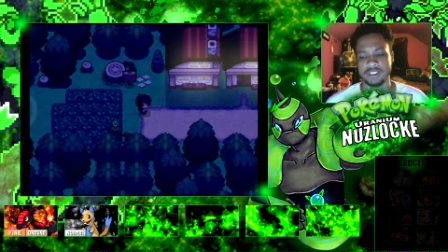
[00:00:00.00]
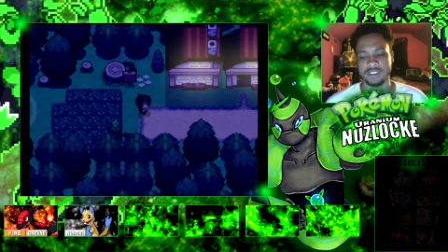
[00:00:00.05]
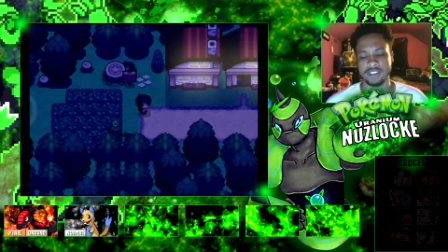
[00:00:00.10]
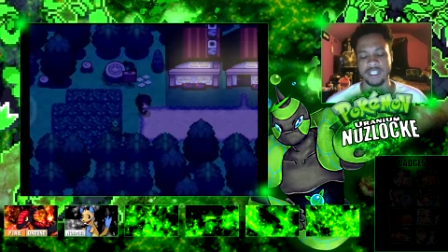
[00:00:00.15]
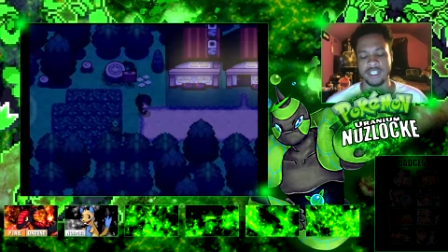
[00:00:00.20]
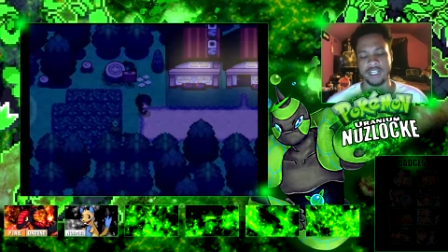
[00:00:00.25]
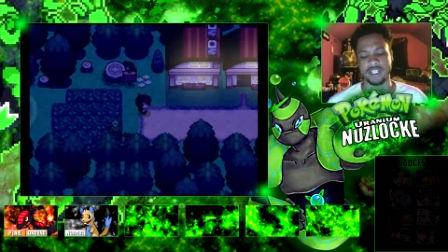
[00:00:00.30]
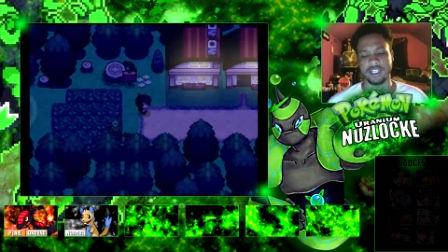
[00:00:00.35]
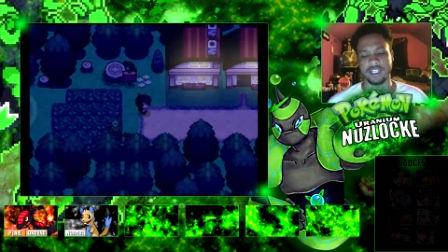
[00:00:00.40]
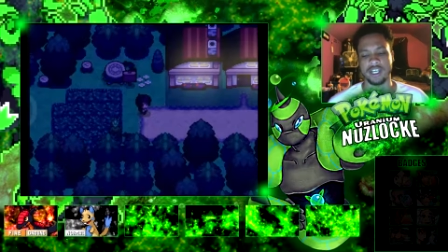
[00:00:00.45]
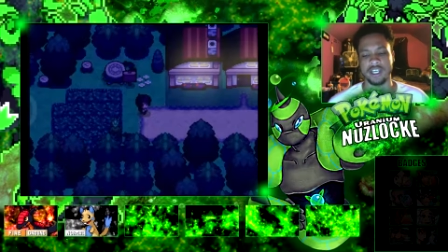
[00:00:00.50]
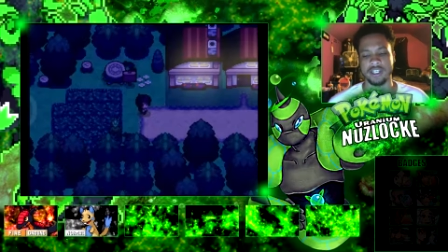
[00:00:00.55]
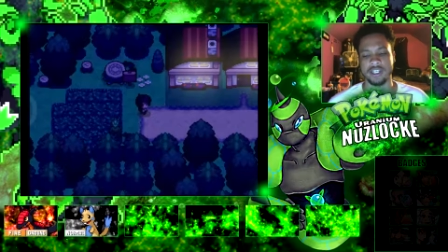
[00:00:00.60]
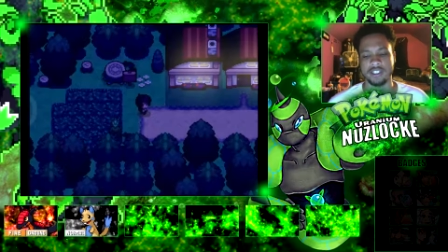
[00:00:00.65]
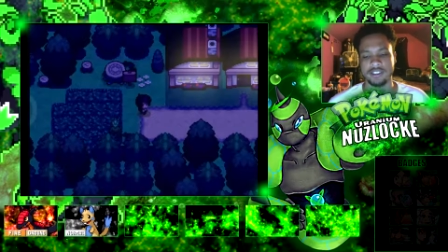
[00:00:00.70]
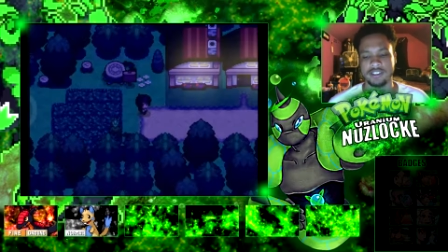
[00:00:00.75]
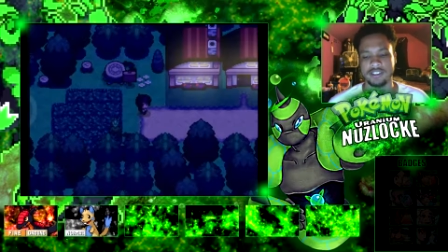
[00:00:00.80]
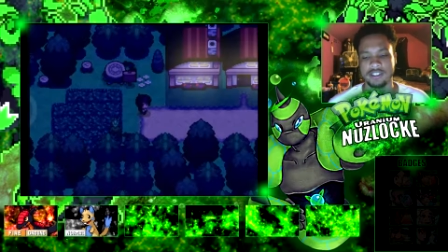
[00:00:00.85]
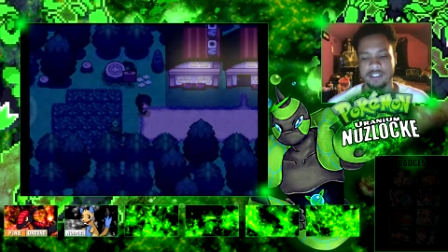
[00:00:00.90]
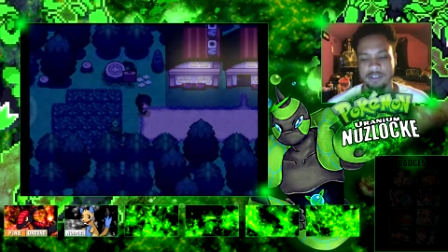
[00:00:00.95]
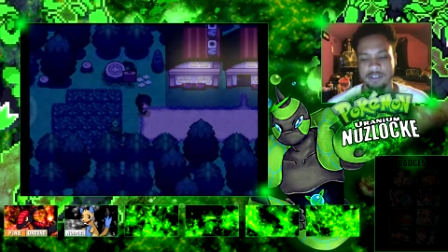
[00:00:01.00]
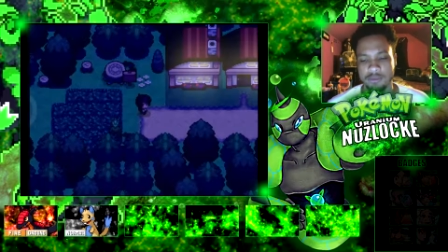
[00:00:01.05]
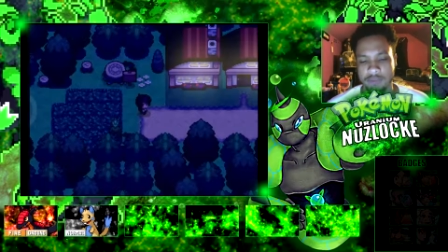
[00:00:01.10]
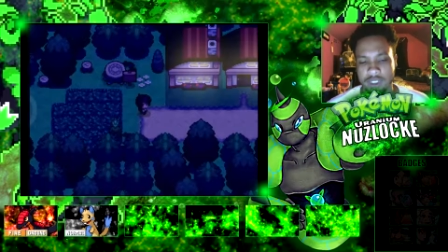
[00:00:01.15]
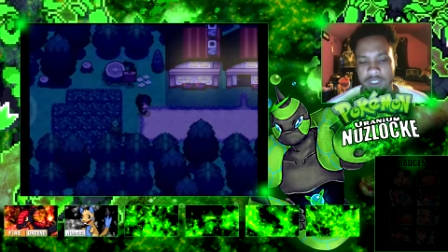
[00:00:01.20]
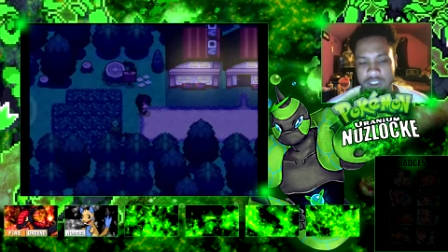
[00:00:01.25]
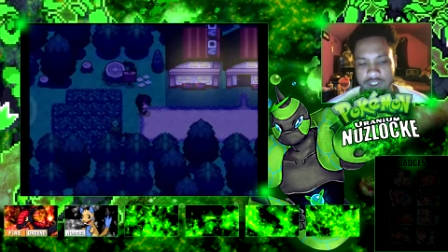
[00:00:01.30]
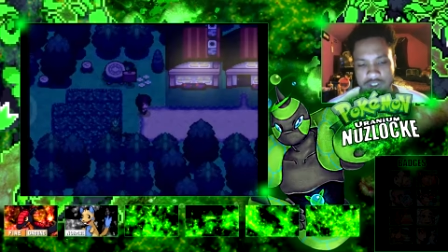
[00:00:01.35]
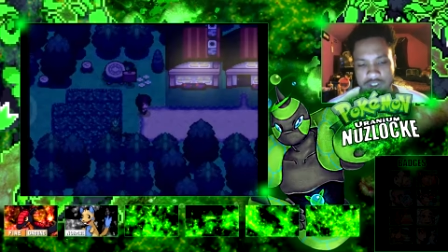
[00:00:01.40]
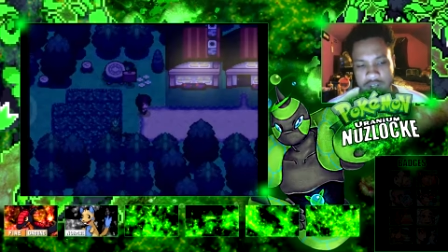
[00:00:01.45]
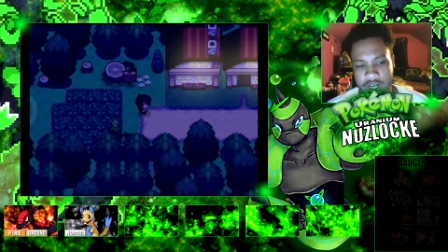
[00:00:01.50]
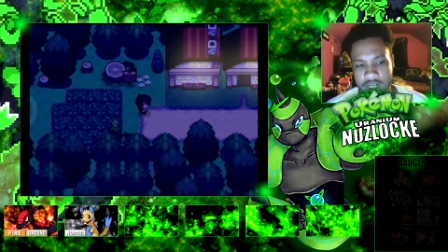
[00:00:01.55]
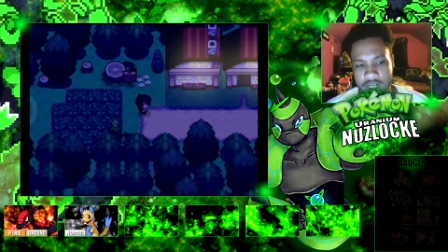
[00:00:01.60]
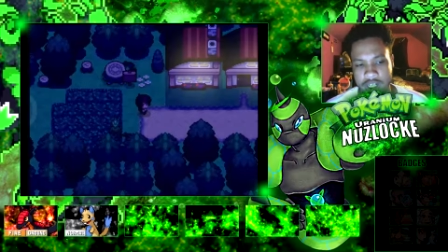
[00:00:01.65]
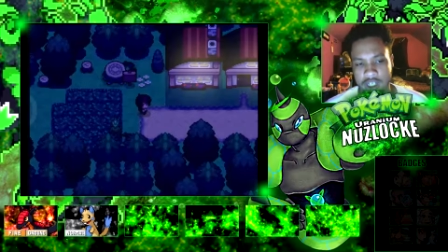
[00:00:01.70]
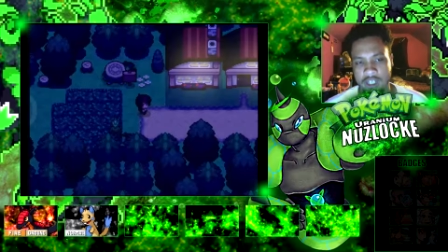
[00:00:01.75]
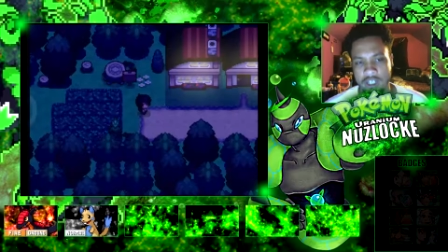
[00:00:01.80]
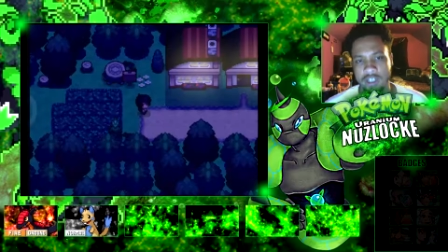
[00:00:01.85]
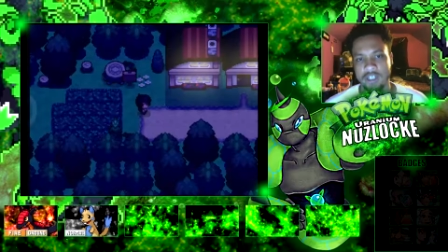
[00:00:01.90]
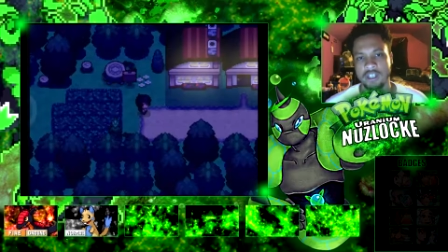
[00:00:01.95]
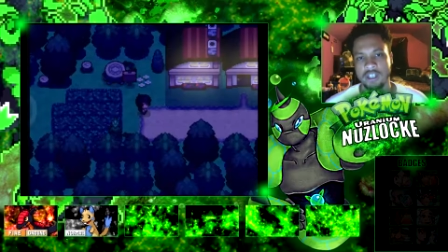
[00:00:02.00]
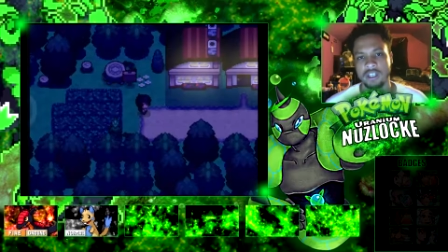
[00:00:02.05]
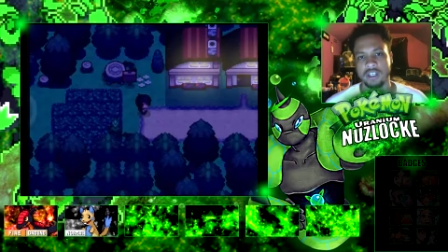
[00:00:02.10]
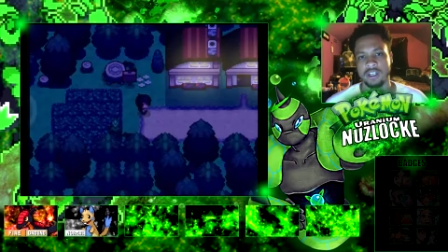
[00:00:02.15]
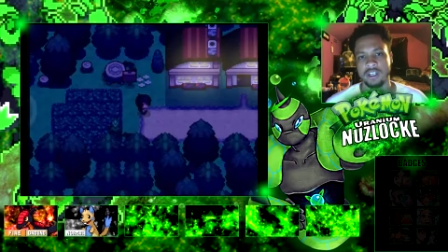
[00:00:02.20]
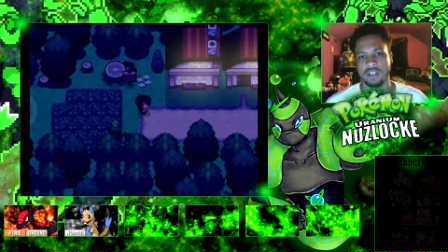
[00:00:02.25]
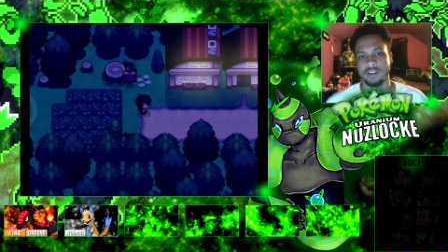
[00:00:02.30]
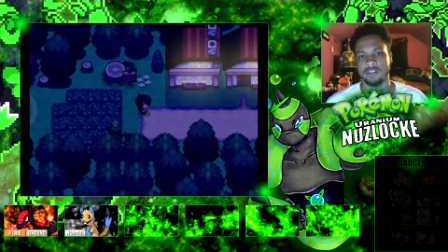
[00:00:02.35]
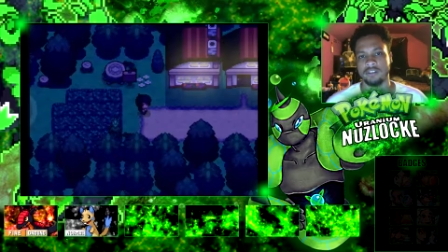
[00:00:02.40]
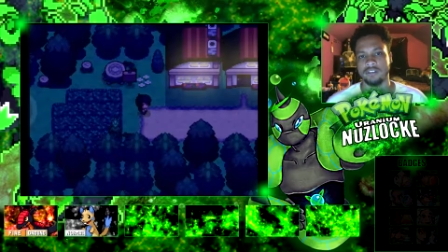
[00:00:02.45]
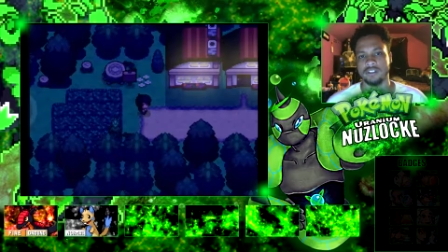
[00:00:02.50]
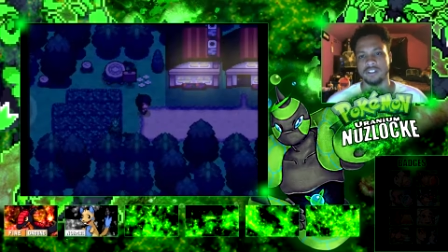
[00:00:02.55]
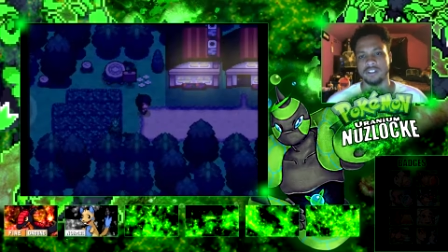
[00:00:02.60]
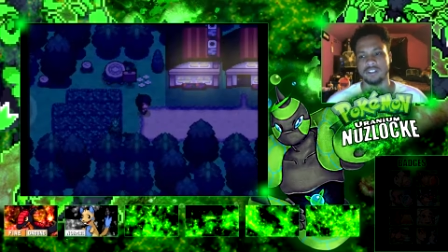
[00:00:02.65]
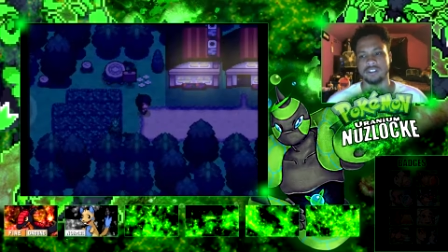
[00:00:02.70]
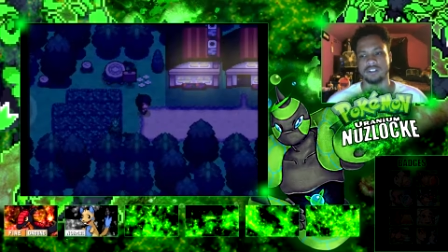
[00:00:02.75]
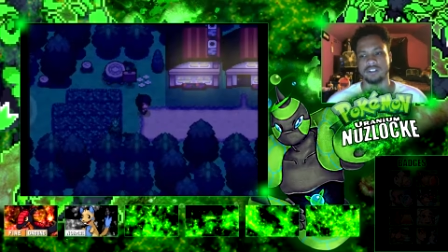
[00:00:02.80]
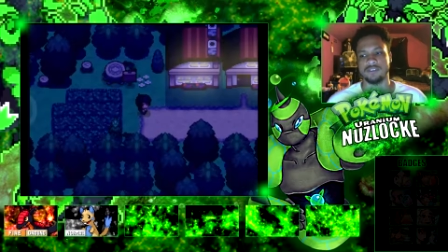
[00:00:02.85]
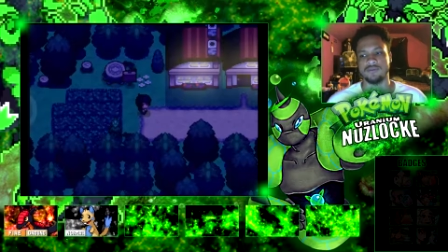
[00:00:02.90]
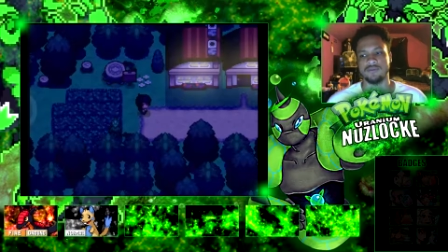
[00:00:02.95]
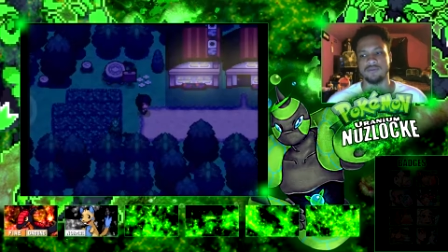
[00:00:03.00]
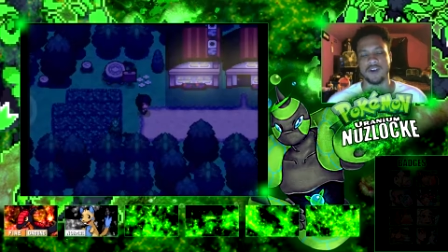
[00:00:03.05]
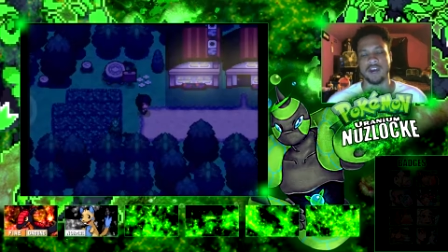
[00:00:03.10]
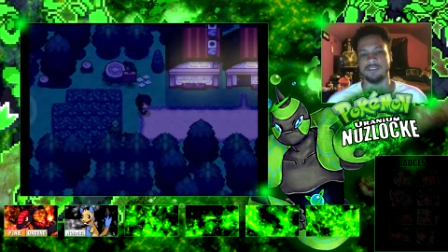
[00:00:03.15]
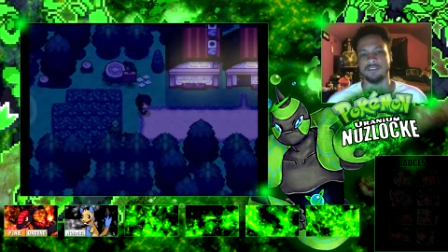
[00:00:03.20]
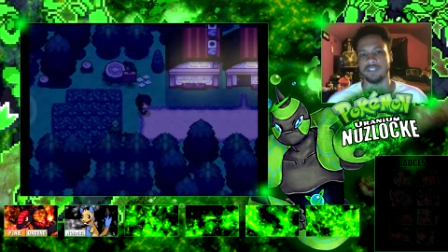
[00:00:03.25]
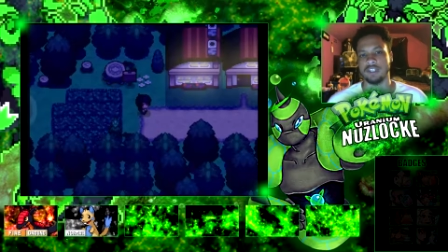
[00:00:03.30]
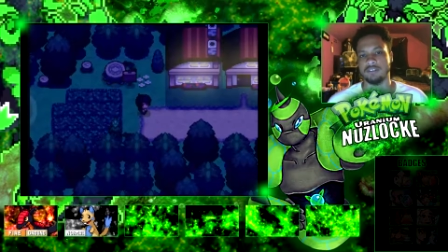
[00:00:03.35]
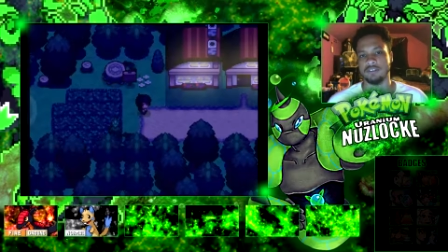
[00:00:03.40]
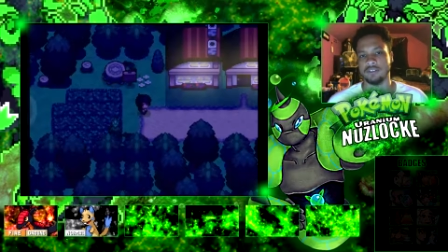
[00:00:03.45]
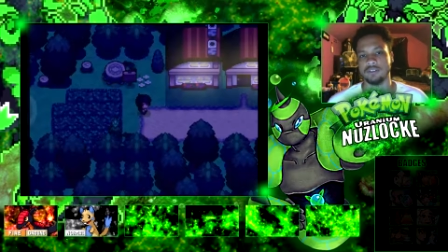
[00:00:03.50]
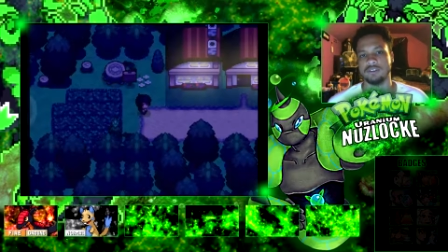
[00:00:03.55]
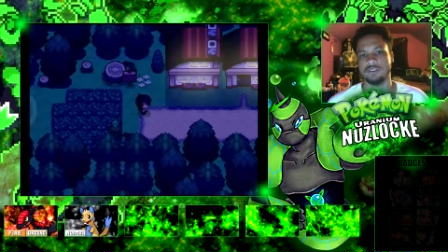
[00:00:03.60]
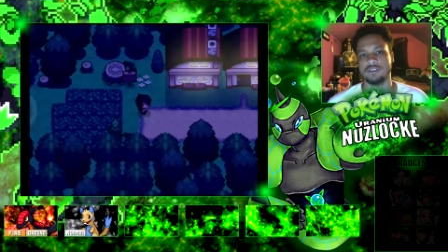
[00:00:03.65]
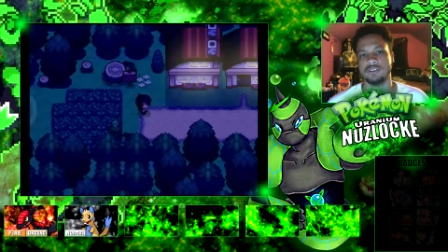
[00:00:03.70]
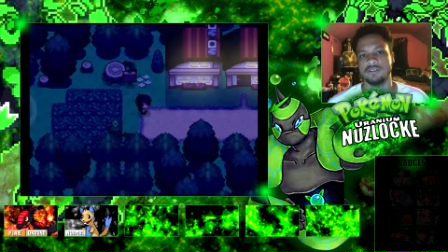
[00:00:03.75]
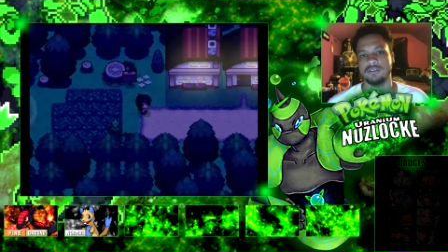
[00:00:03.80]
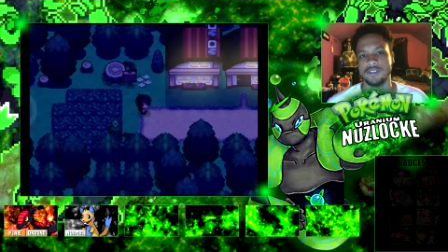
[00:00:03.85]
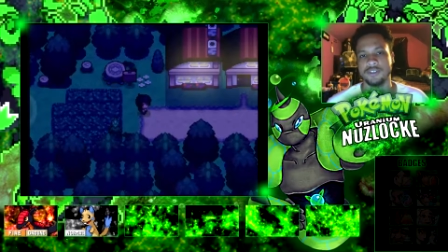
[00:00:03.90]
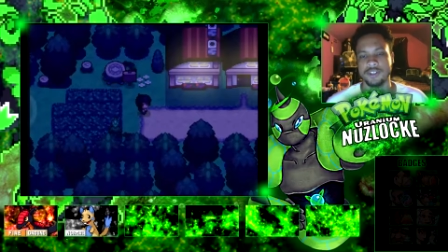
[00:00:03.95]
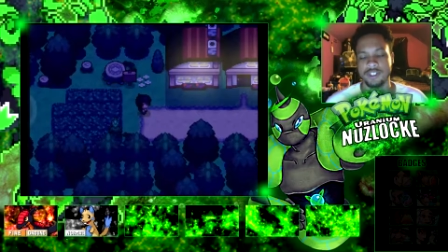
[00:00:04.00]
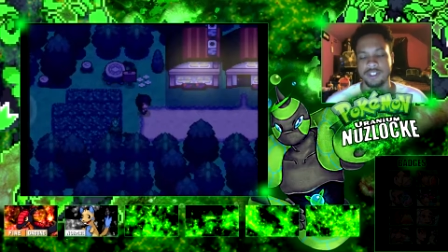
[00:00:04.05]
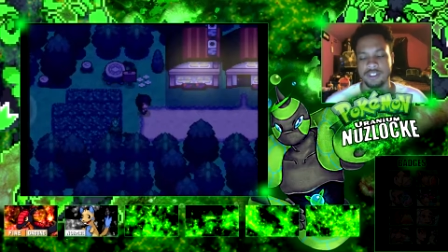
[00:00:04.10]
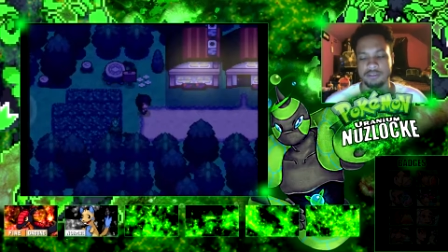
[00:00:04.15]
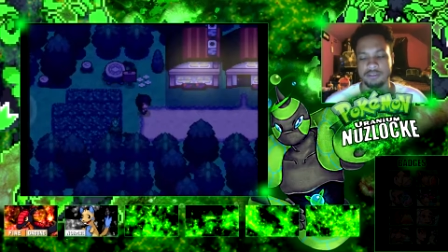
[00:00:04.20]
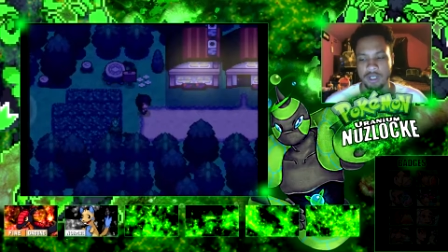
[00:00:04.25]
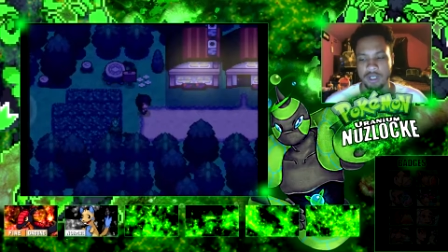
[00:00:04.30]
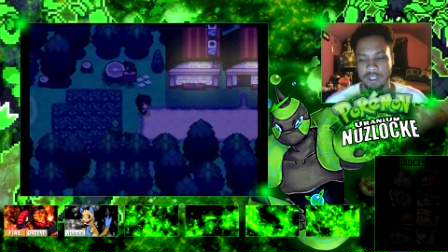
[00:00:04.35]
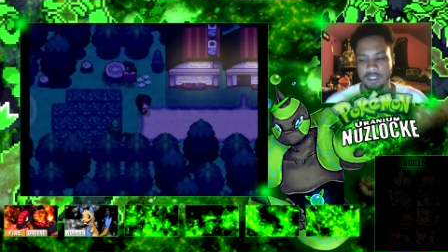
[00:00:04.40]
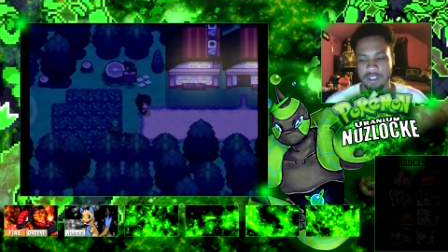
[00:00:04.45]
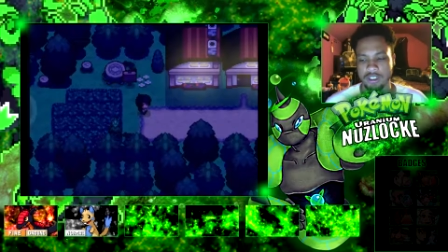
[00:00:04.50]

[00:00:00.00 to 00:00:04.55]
dedicated to me training just five levels for each one